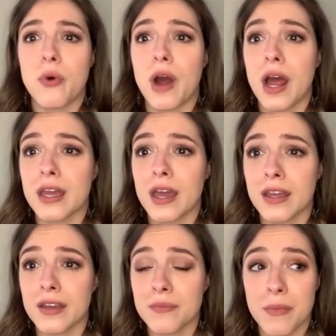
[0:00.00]
I,
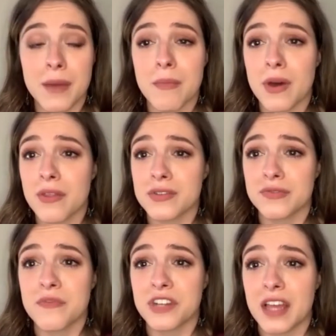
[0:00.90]
I my mother's
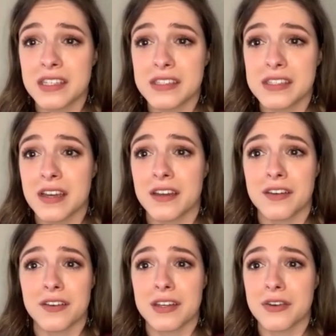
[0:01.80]
from Vratnica,
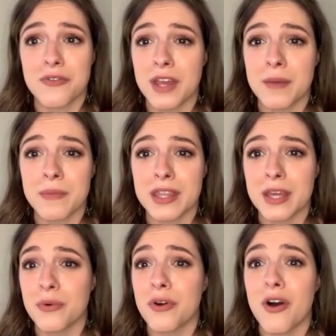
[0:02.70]
her family,
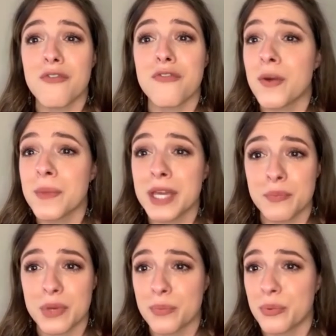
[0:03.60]
they were all farming
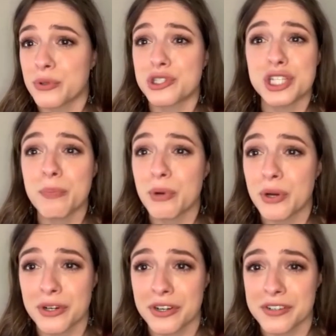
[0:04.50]
people, sheep
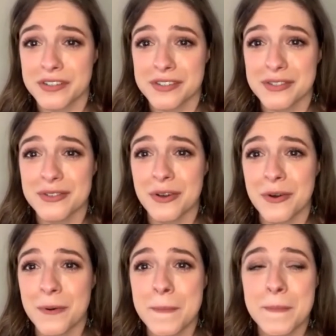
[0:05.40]
herders, you
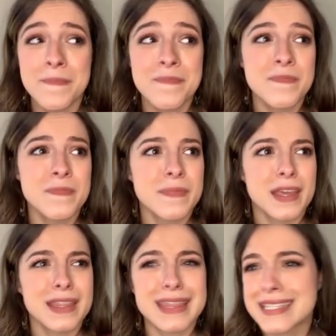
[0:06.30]
know.
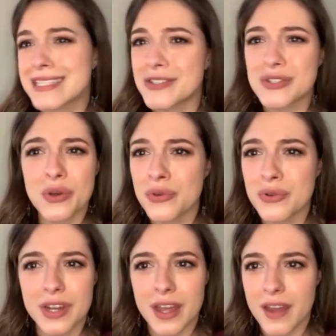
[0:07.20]
Yeah. This is so
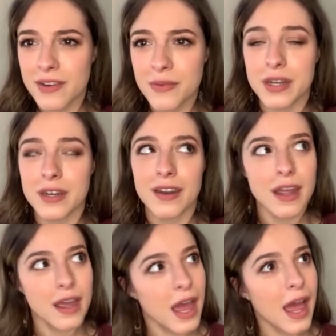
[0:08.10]
new to everyone.
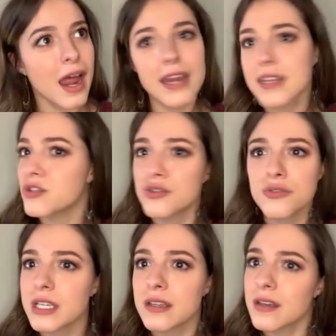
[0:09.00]
I had to
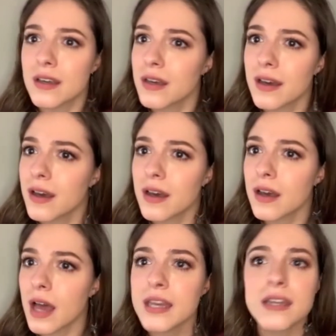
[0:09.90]
truly,
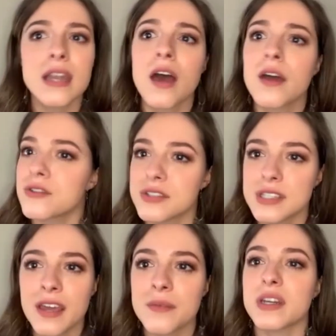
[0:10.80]
I did not
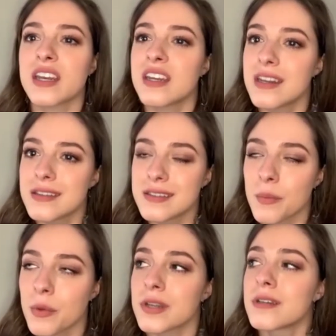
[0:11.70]
understand, but I needed
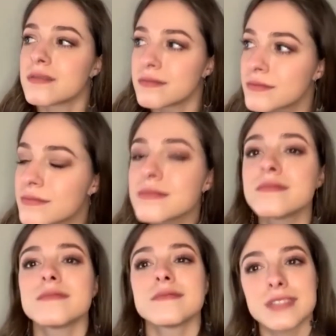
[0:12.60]
someone
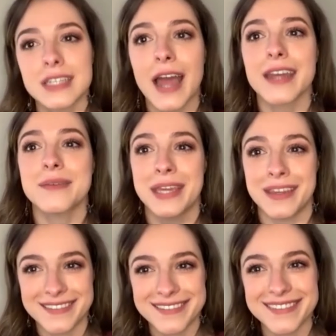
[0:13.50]
to guide me,